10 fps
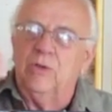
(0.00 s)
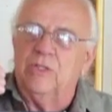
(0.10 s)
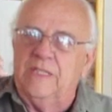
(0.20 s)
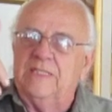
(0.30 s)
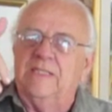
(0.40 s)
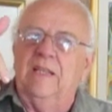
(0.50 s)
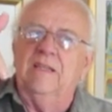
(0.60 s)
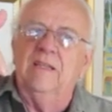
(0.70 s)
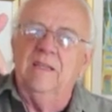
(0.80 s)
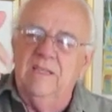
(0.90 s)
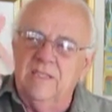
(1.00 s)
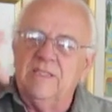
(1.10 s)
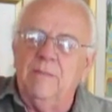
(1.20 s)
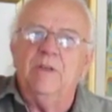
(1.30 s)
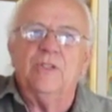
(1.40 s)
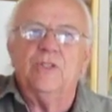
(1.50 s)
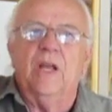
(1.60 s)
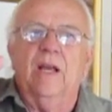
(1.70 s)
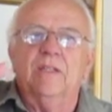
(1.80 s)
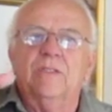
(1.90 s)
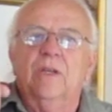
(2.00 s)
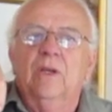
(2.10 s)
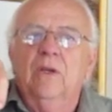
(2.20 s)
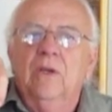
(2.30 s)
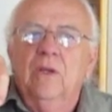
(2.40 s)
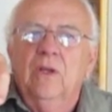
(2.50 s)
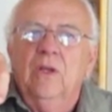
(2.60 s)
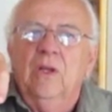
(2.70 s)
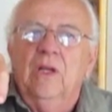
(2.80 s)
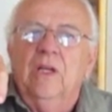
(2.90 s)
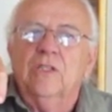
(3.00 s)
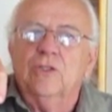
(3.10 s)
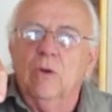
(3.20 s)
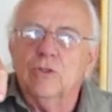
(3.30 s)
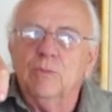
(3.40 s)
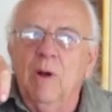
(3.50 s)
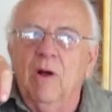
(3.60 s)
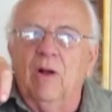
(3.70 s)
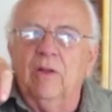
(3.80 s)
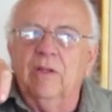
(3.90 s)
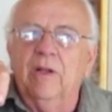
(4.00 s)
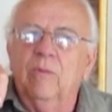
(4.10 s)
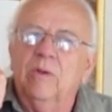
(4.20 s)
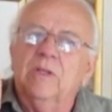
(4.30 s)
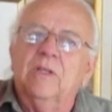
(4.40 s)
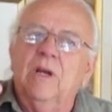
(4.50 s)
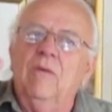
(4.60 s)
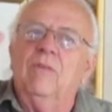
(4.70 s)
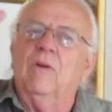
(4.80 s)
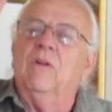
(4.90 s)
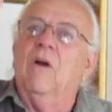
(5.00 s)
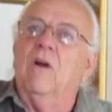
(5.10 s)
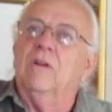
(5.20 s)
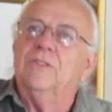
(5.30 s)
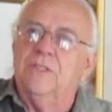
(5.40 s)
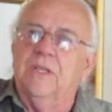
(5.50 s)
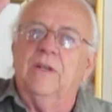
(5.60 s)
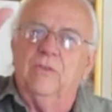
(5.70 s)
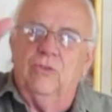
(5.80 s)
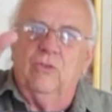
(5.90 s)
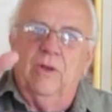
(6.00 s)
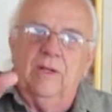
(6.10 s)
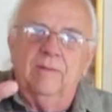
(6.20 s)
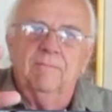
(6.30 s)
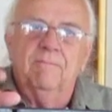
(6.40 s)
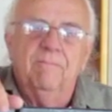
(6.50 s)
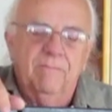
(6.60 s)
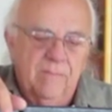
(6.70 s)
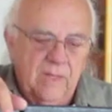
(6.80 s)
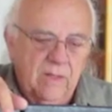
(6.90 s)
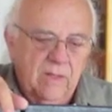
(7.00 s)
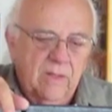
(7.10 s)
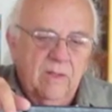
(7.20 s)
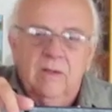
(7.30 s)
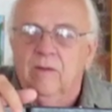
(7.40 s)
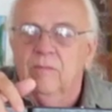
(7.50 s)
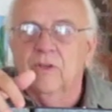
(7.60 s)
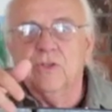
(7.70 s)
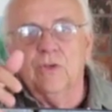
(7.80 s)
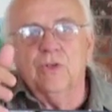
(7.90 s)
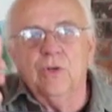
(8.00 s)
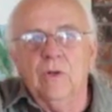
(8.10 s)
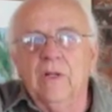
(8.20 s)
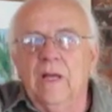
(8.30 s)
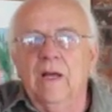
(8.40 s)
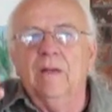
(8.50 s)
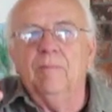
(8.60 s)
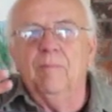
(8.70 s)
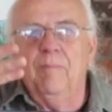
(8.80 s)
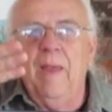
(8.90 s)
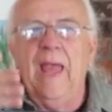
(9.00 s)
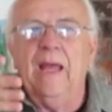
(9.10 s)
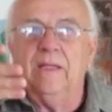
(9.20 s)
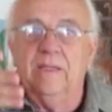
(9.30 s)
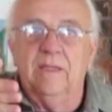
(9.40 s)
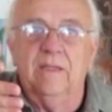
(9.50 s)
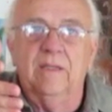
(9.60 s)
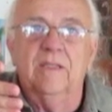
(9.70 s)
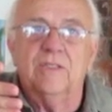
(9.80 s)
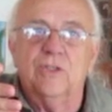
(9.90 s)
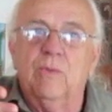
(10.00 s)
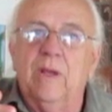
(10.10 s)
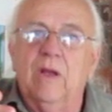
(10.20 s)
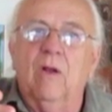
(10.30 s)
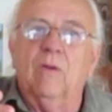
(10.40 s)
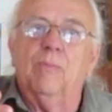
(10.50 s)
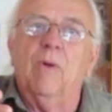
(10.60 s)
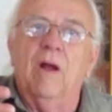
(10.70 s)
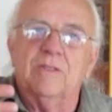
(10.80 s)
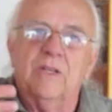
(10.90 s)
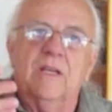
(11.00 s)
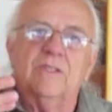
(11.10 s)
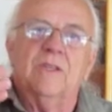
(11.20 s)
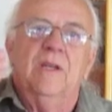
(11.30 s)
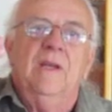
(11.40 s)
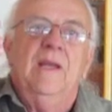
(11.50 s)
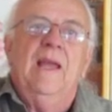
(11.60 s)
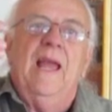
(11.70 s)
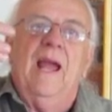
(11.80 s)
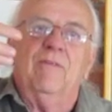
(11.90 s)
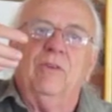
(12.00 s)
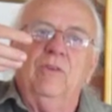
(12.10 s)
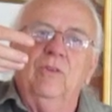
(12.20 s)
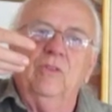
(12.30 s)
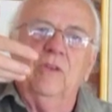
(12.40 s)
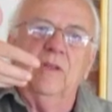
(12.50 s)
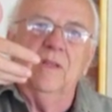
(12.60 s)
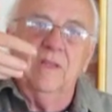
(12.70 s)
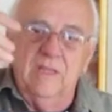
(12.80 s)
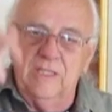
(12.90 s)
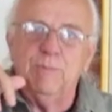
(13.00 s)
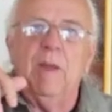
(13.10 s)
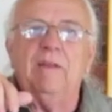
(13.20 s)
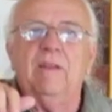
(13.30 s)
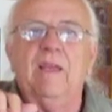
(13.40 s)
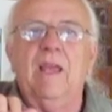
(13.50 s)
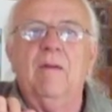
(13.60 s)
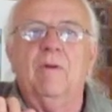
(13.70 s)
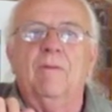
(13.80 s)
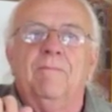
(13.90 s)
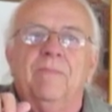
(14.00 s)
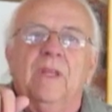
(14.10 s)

is that this image size is so small that it wouldn't cover a large theater screen. Mr. Shirley Hunt patented this 3-color process after using this Pathe camera